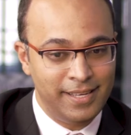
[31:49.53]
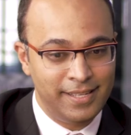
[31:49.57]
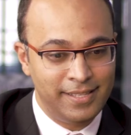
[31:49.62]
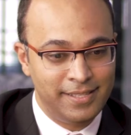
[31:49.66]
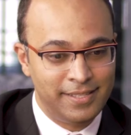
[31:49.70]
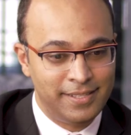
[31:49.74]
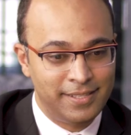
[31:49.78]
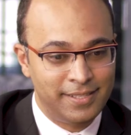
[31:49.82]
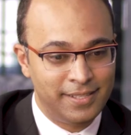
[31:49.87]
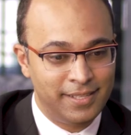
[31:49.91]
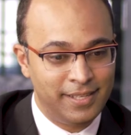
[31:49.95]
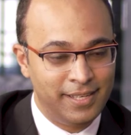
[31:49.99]

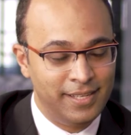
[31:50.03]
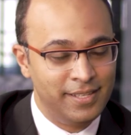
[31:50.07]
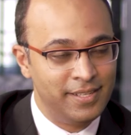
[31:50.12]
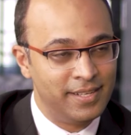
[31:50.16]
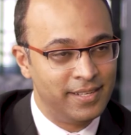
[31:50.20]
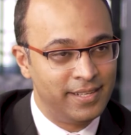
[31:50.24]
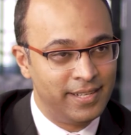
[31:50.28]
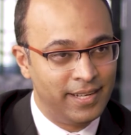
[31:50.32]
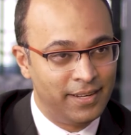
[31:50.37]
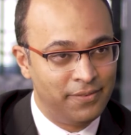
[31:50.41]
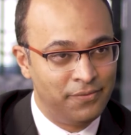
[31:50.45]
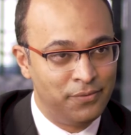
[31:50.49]
it's
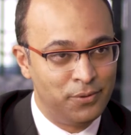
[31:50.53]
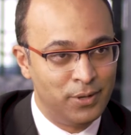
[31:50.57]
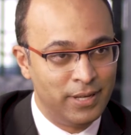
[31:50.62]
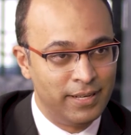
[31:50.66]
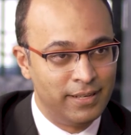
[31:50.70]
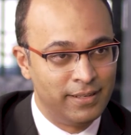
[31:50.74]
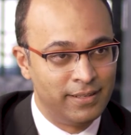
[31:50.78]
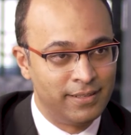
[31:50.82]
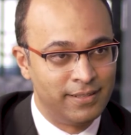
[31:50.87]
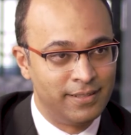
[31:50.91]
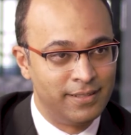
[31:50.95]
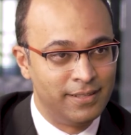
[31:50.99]
a tough one,
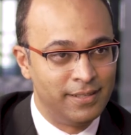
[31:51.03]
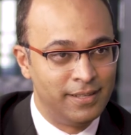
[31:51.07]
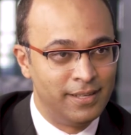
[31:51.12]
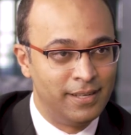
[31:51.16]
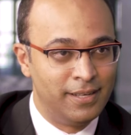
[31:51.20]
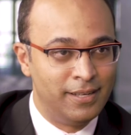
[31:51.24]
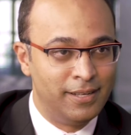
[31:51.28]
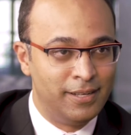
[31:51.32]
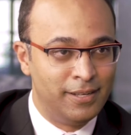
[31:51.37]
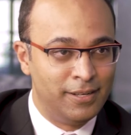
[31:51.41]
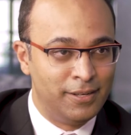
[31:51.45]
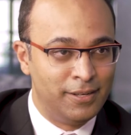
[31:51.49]

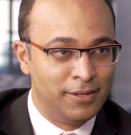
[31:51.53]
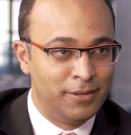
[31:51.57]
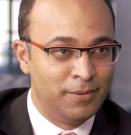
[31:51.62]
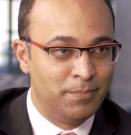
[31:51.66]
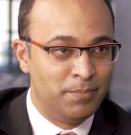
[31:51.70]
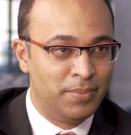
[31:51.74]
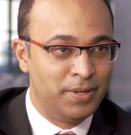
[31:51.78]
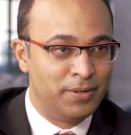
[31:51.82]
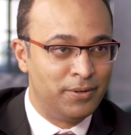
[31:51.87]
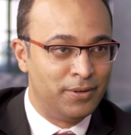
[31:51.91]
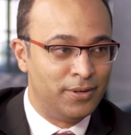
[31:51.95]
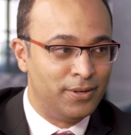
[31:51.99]

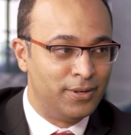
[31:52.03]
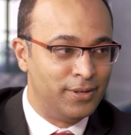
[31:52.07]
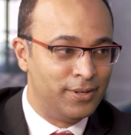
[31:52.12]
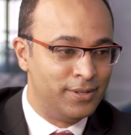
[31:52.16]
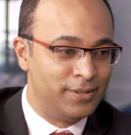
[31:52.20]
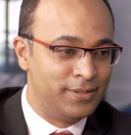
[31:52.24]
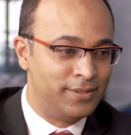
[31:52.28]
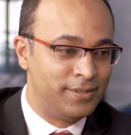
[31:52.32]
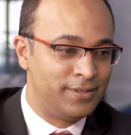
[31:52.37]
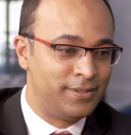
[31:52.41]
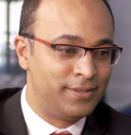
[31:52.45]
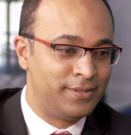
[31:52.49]

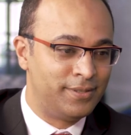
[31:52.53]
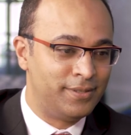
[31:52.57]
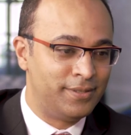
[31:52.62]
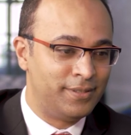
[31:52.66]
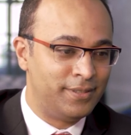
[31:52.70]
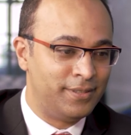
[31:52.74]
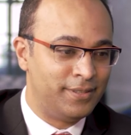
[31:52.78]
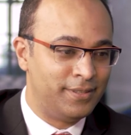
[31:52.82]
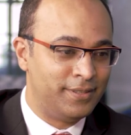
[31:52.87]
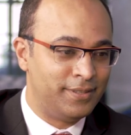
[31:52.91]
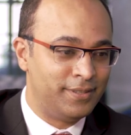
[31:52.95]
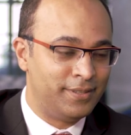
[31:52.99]
because
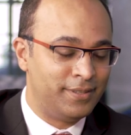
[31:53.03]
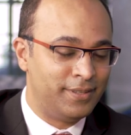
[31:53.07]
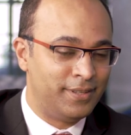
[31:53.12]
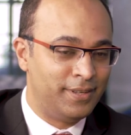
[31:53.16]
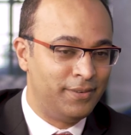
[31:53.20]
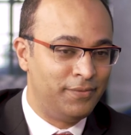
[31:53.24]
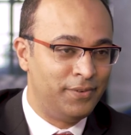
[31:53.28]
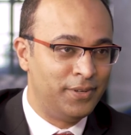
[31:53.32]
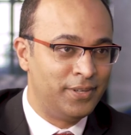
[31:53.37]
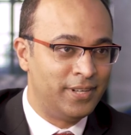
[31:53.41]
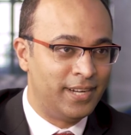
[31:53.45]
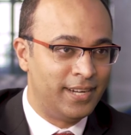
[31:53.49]

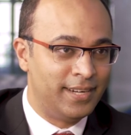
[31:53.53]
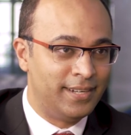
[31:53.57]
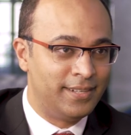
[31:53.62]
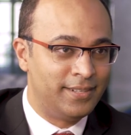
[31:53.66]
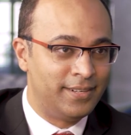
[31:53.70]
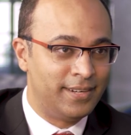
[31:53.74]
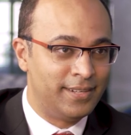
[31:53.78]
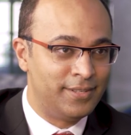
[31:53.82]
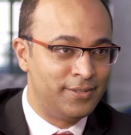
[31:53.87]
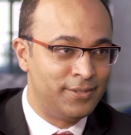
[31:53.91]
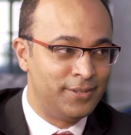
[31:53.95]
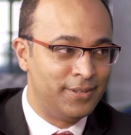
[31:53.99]
if you can't
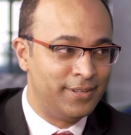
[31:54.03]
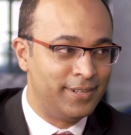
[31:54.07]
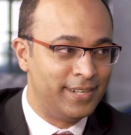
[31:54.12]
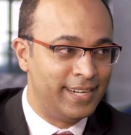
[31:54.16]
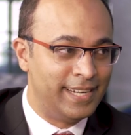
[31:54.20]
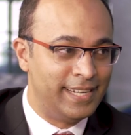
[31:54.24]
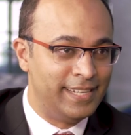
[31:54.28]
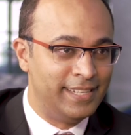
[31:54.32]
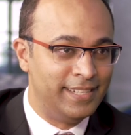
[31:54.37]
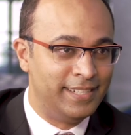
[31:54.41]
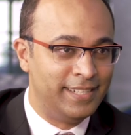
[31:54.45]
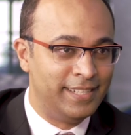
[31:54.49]
trust your
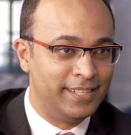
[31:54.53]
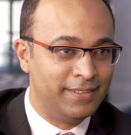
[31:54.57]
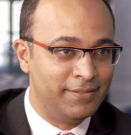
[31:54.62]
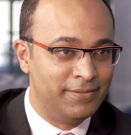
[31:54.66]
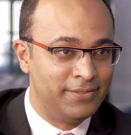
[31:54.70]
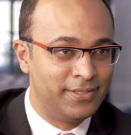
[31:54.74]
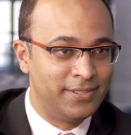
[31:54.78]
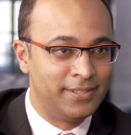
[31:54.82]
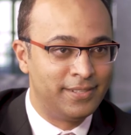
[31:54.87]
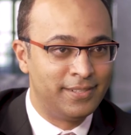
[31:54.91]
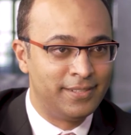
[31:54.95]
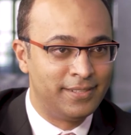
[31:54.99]

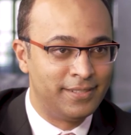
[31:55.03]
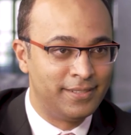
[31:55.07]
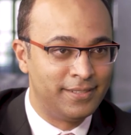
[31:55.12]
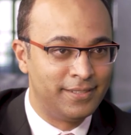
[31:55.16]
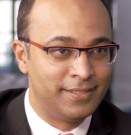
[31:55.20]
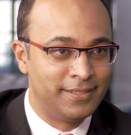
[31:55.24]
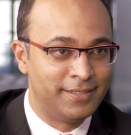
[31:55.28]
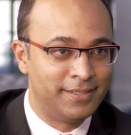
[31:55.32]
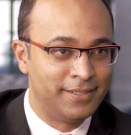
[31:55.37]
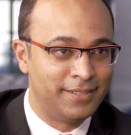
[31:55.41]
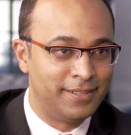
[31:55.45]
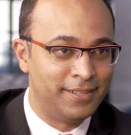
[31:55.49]
relatives
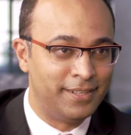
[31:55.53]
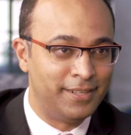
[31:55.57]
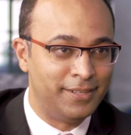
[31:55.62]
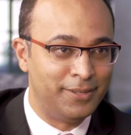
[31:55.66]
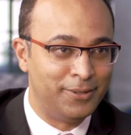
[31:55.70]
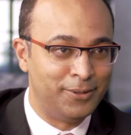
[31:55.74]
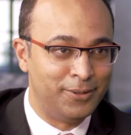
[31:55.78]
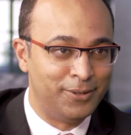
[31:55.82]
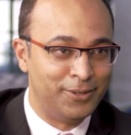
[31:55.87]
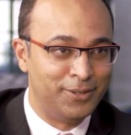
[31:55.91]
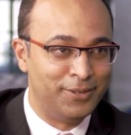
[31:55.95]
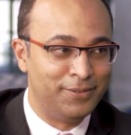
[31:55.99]

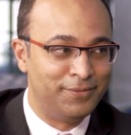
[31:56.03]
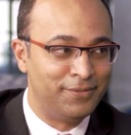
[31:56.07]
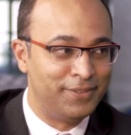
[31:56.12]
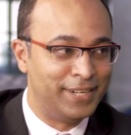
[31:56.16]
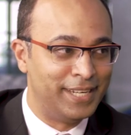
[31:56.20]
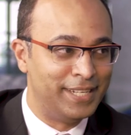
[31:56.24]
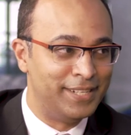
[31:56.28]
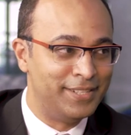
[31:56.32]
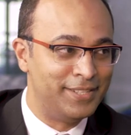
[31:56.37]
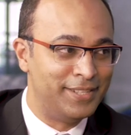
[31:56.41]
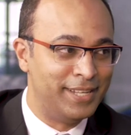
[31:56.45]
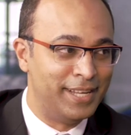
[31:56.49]
or your
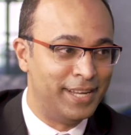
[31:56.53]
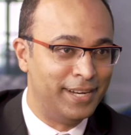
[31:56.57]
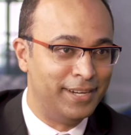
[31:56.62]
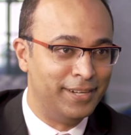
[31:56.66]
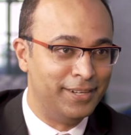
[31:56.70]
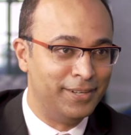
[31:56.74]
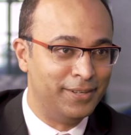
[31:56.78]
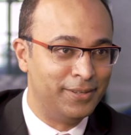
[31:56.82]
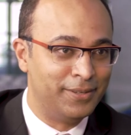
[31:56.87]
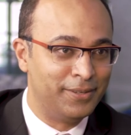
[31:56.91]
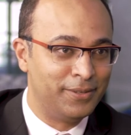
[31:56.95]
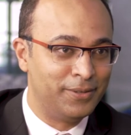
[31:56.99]
friends,
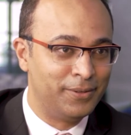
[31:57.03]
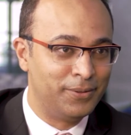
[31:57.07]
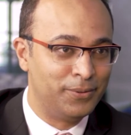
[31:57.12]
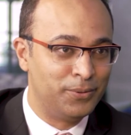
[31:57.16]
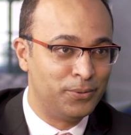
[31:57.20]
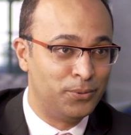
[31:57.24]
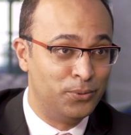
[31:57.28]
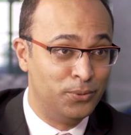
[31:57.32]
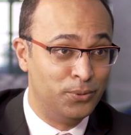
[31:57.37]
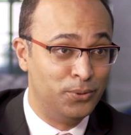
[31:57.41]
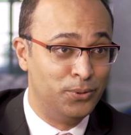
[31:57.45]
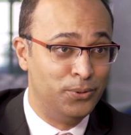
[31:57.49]
then
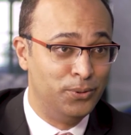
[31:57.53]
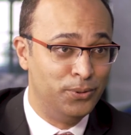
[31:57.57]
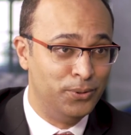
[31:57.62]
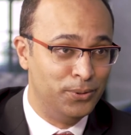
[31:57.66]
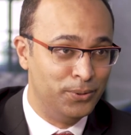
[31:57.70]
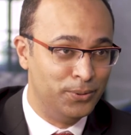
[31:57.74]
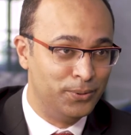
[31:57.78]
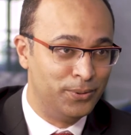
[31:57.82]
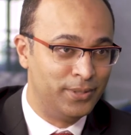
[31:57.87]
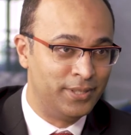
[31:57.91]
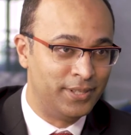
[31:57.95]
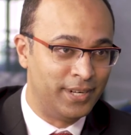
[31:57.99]
who do
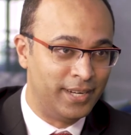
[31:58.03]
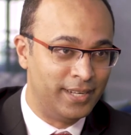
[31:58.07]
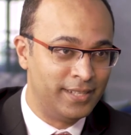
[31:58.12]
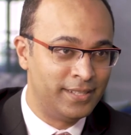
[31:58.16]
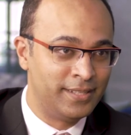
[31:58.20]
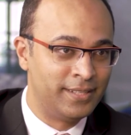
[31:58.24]
you trust?